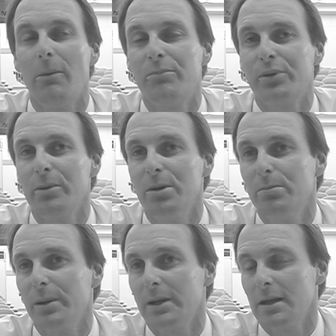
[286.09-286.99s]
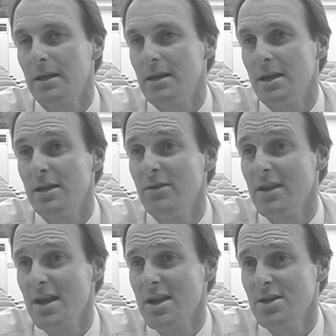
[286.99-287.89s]
Probably in
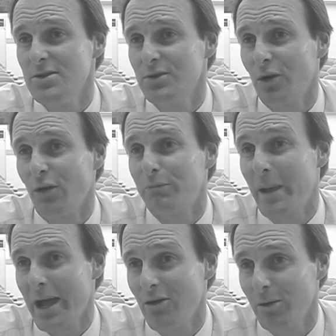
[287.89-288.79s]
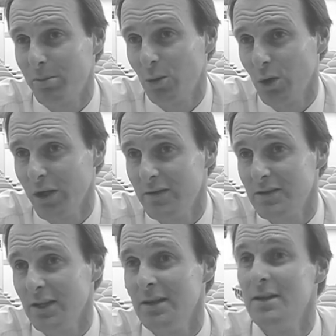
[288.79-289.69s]
the age of
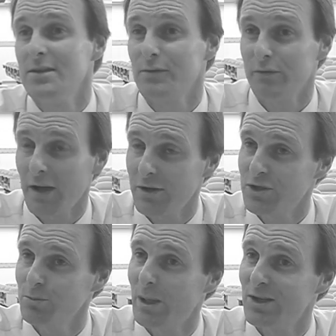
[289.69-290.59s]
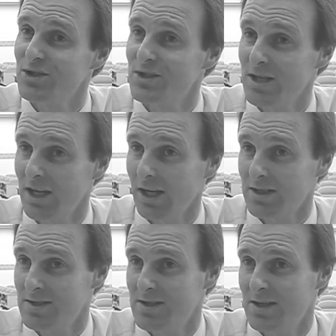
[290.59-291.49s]
PowerPoint, it is far too much
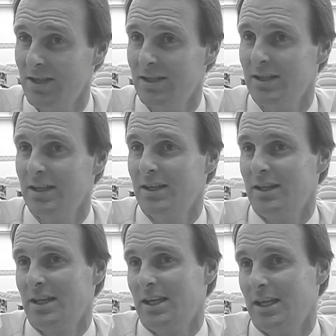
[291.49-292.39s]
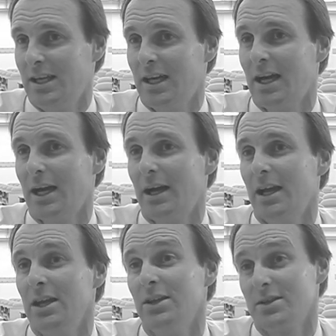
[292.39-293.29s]
text
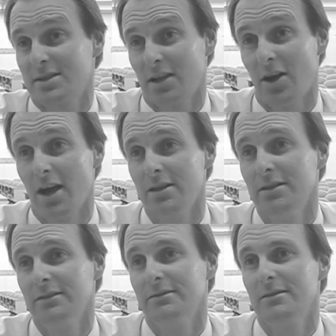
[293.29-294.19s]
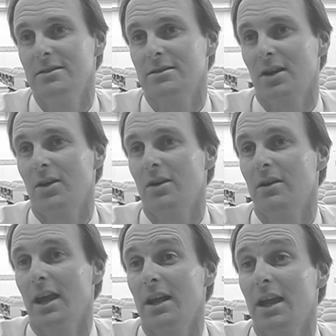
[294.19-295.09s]
in a slide.
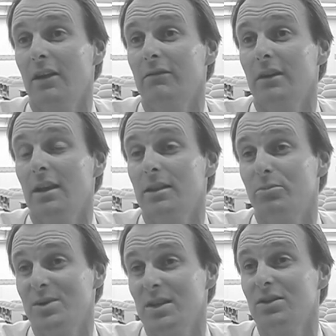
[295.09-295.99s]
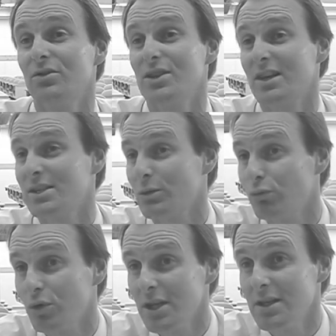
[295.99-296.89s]
And the presenter is actually
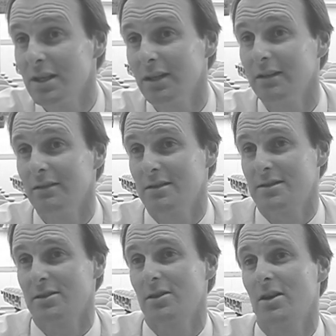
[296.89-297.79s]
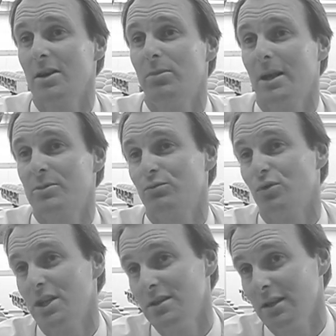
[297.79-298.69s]
reading the slide, perhaps
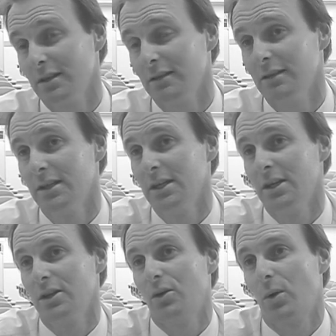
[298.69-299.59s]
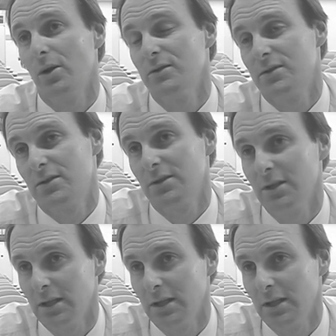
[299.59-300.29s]
reading quotes